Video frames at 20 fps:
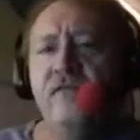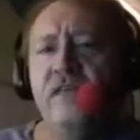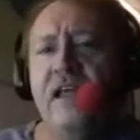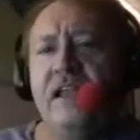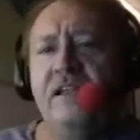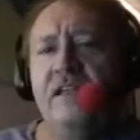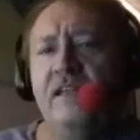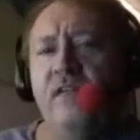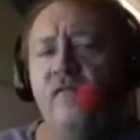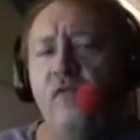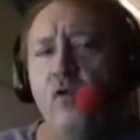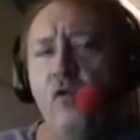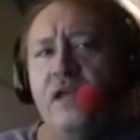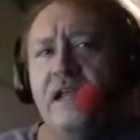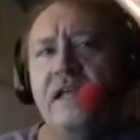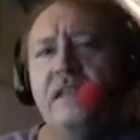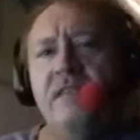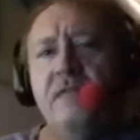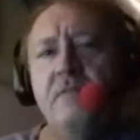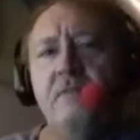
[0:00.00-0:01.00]
that the
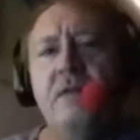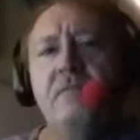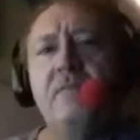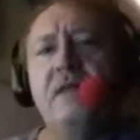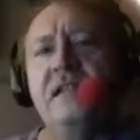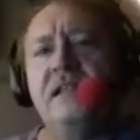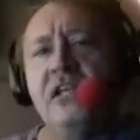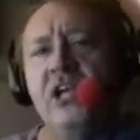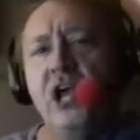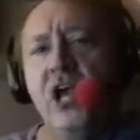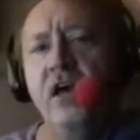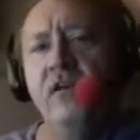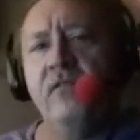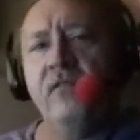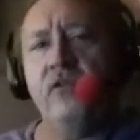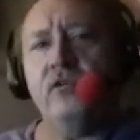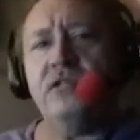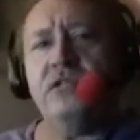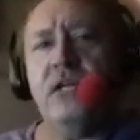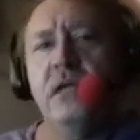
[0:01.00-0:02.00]
14th Amendment
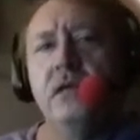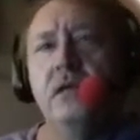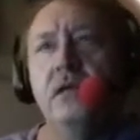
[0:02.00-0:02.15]
covers,